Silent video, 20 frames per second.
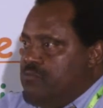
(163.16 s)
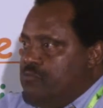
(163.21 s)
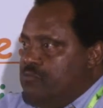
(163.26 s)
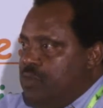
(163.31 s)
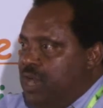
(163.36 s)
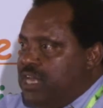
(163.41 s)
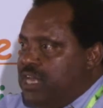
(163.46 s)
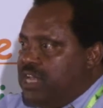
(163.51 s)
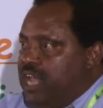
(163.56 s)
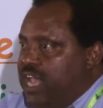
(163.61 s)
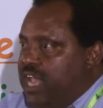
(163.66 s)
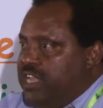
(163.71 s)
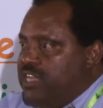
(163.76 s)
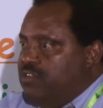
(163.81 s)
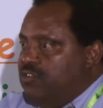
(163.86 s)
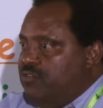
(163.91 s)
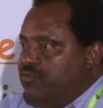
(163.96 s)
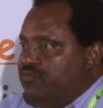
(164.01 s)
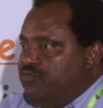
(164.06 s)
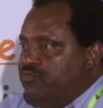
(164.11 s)
What
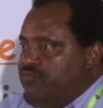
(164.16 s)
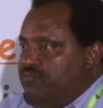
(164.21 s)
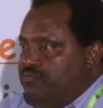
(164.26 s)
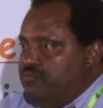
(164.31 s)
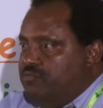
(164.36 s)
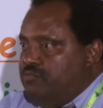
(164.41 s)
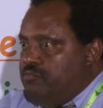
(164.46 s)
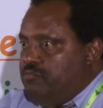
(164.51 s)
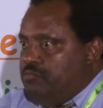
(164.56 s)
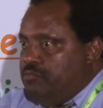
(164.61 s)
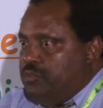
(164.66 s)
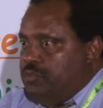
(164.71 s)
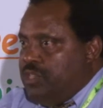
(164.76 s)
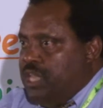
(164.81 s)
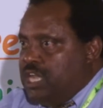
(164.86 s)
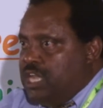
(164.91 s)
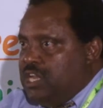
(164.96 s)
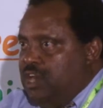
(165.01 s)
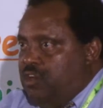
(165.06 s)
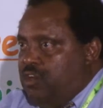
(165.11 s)
kind of
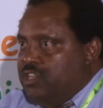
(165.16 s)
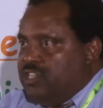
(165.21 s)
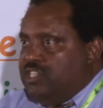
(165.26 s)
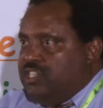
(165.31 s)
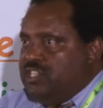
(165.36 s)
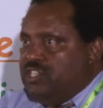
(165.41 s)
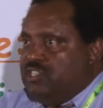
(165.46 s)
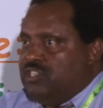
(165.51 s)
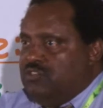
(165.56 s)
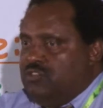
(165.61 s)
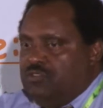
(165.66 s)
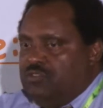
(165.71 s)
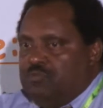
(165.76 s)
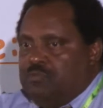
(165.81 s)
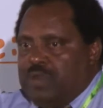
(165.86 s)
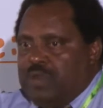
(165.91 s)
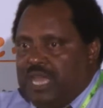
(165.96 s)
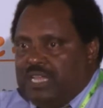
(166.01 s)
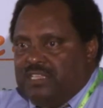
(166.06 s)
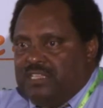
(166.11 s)
technologies or
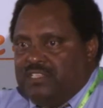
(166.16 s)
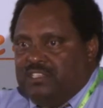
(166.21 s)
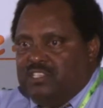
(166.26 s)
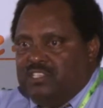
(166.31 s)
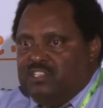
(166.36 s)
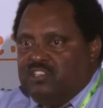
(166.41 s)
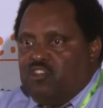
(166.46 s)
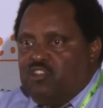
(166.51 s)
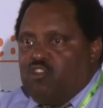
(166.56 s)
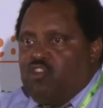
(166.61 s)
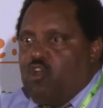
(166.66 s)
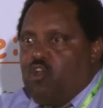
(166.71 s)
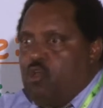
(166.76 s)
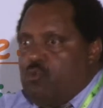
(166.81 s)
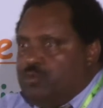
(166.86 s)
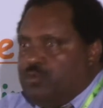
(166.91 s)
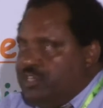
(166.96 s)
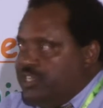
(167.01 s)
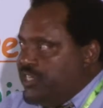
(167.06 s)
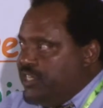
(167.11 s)
practices or
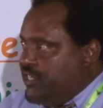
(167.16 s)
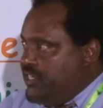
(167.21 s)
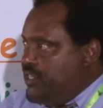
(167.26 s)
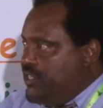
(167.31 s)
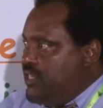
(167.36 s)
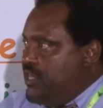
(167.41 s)
options